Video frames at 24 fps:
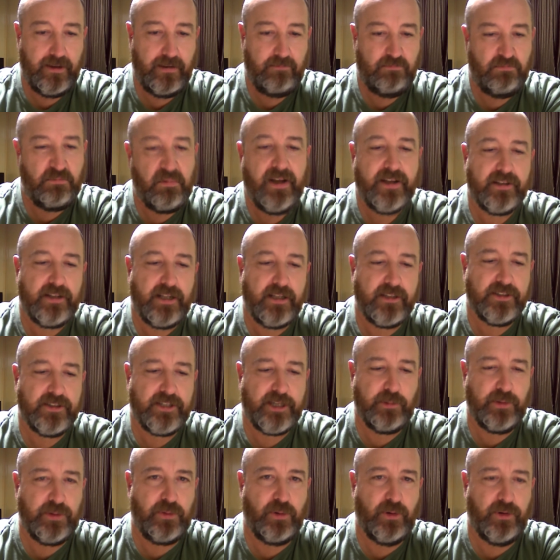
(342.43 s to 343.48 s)
But I'll stick
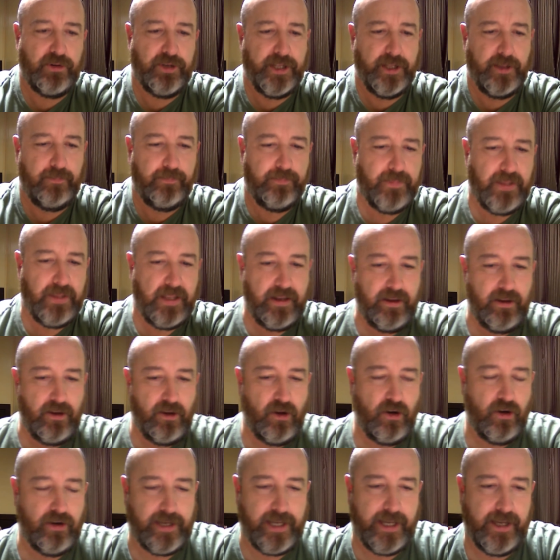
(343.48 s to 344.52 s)
with 1-0.
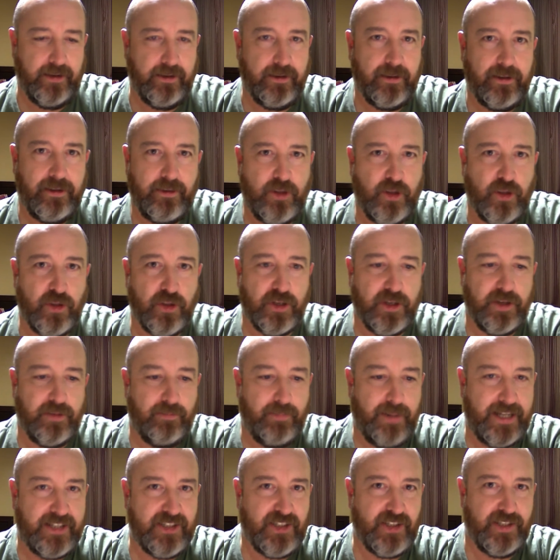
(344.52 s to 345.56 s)
Okay, the other
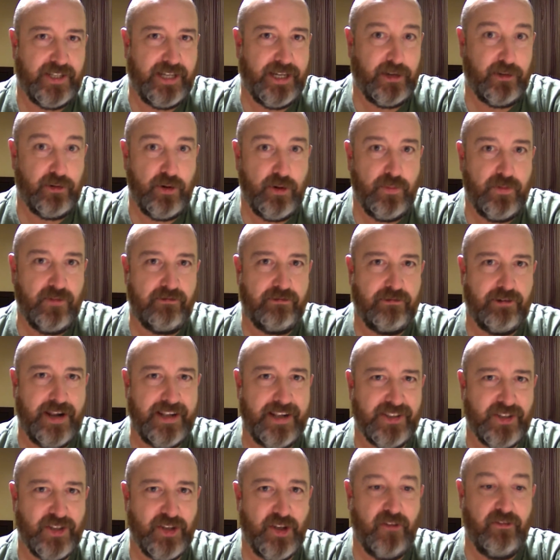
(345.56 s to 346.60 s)
match in that group,
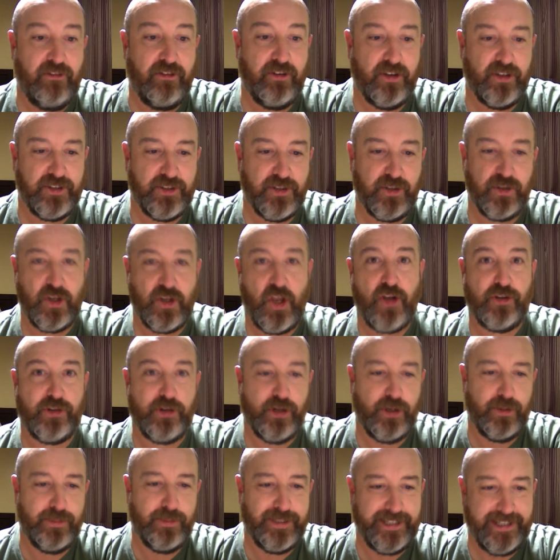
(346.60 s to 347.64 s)
France versus
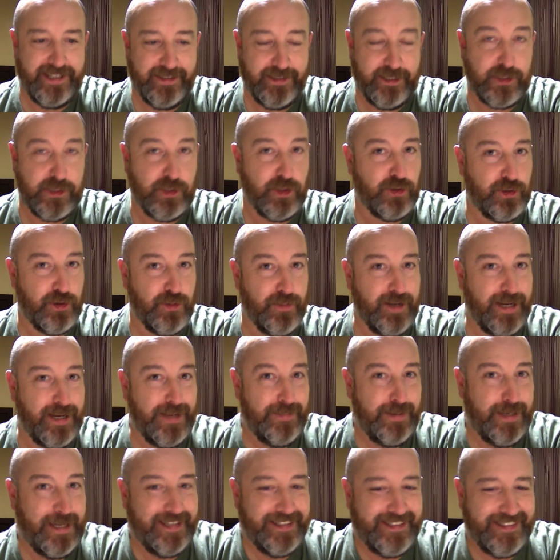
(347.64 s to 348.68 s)
Germany. They don't come any
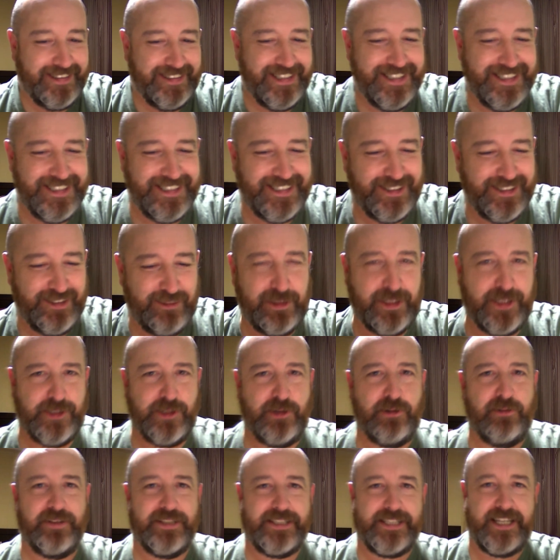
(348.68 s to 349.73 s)
bigger than this. Well, they
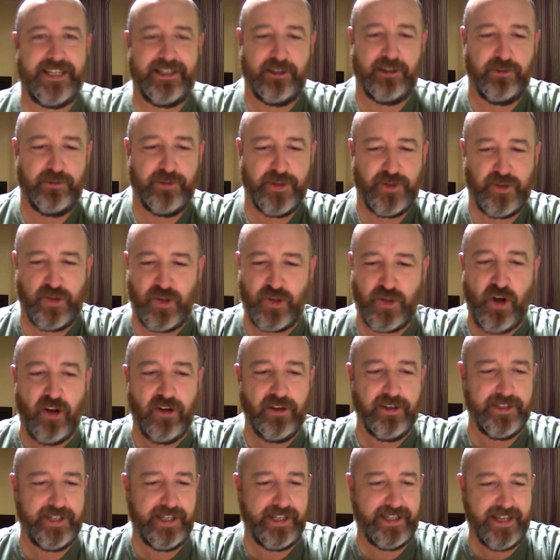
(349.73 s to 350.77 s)
do if it's England versus
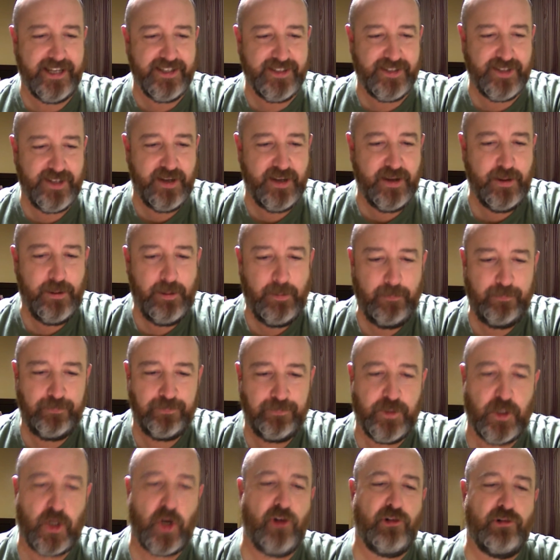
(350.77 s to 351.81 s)
Scotland, I guess.
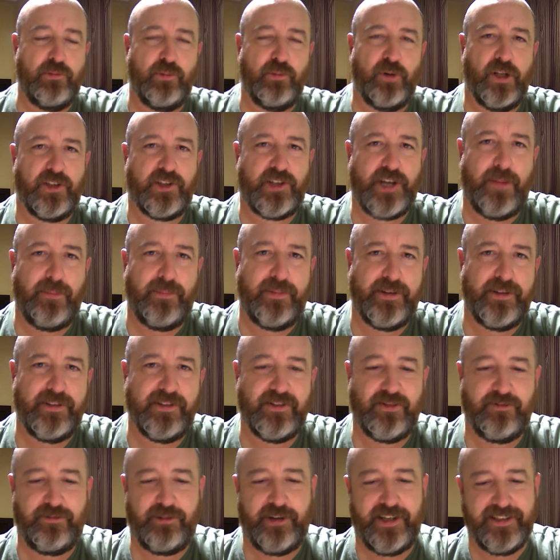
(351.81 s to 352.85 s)
The current world
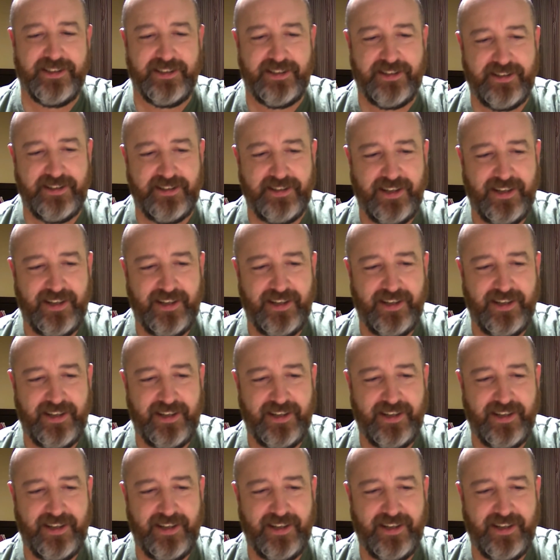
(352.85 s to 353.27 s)
champions, France,